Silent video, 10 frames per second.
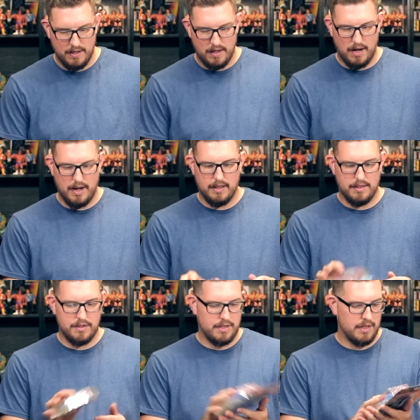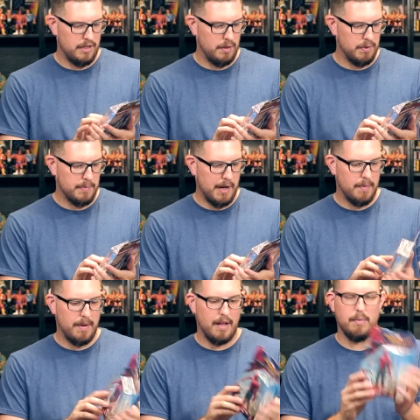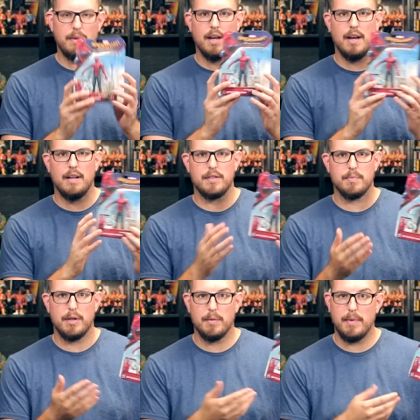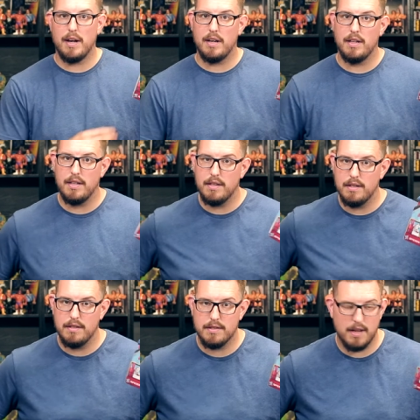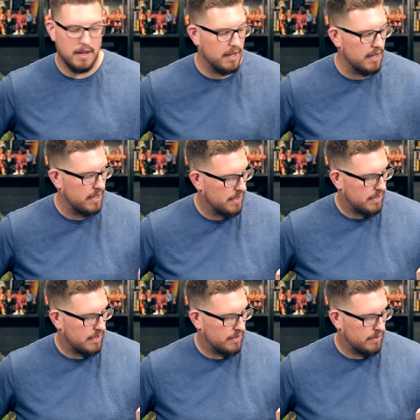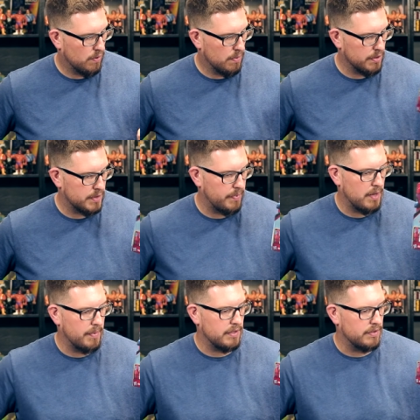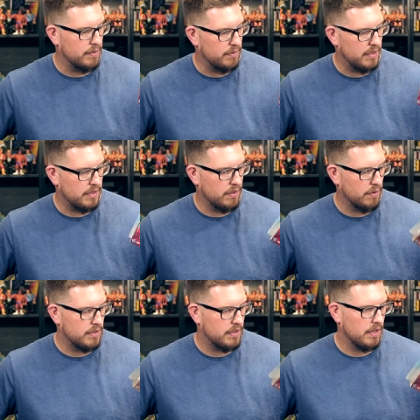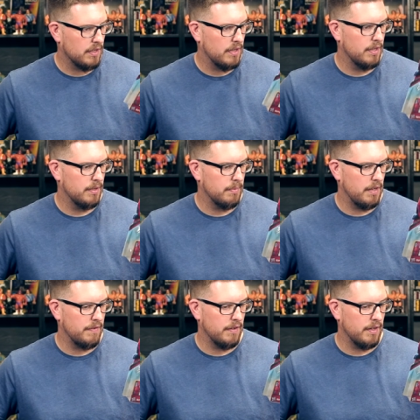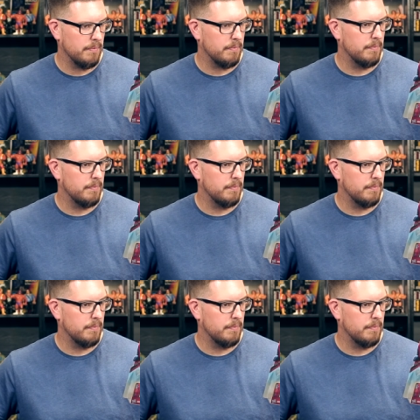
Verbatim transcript: All right, let's just continue with Spider-Man. We got Spider-Man in his uh in the normal Spider-Man suit that Tony Stark made for him.